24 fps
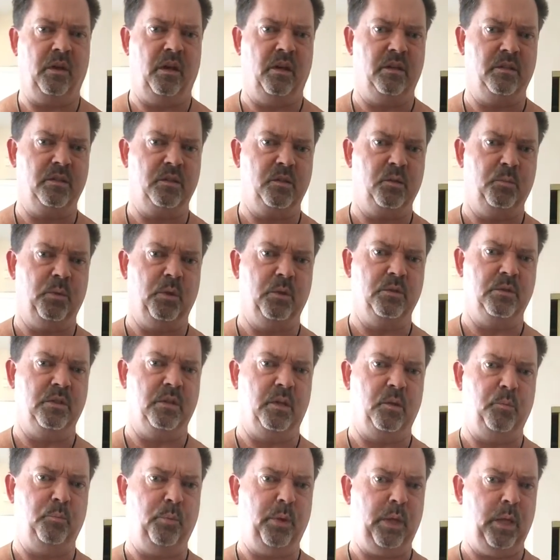customers
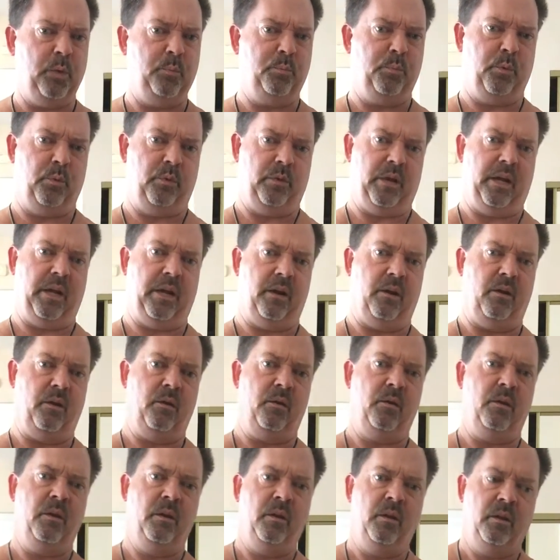and the people
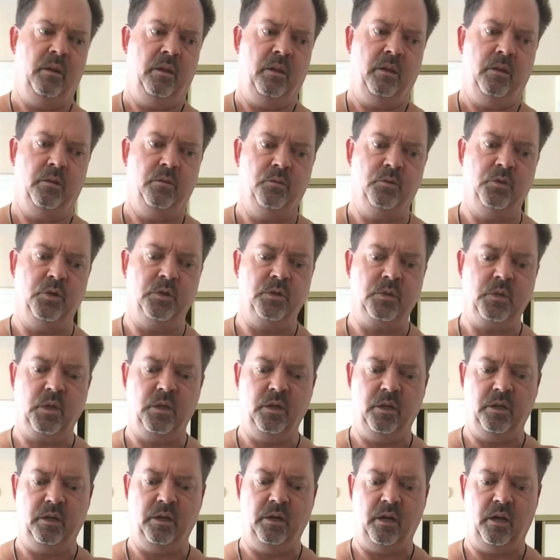there just
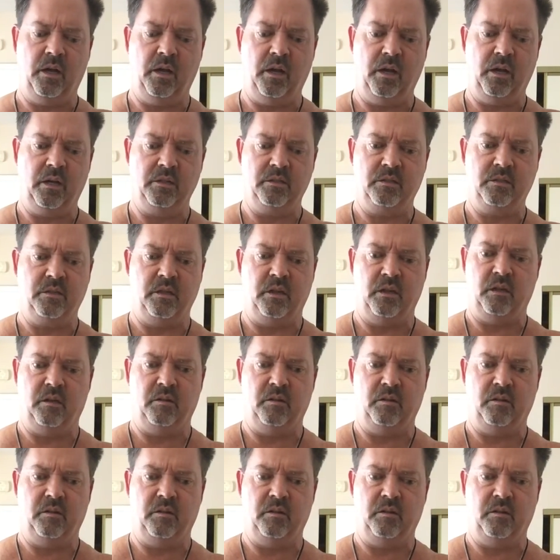could not.